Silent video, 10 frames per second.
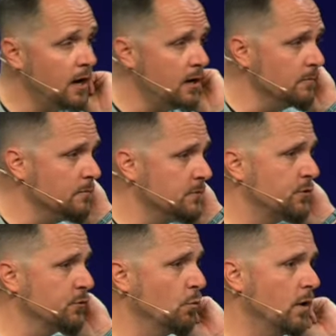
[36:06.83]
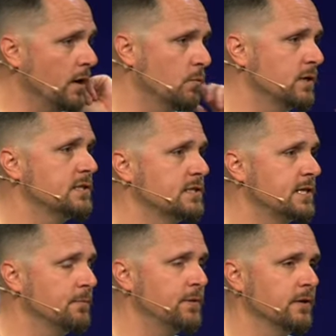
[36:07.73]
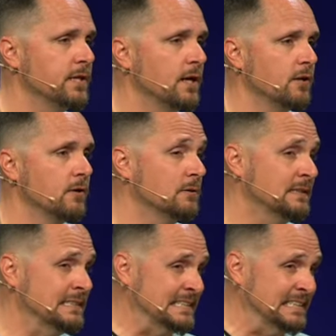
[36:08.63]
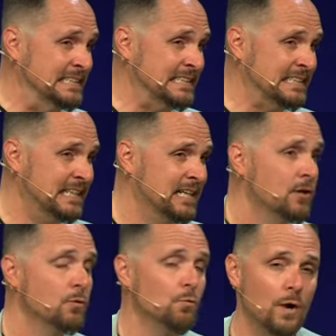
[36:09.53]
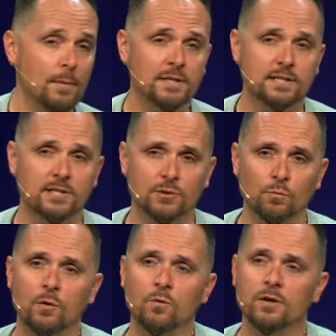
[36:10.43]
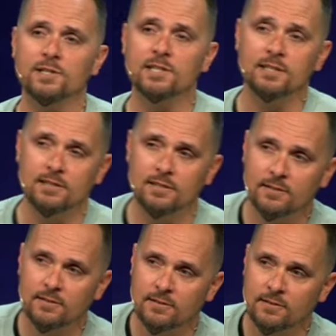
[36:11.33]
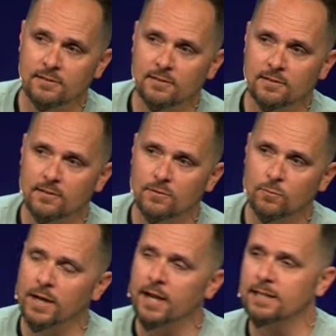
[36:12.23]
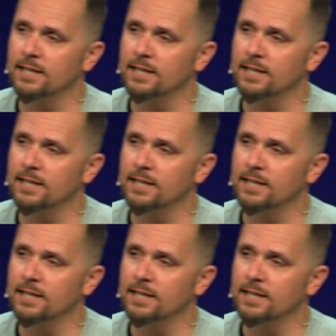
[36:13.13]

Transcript: comes through what? What does it say up there in yellow? Repetition. What word is it? Wait, I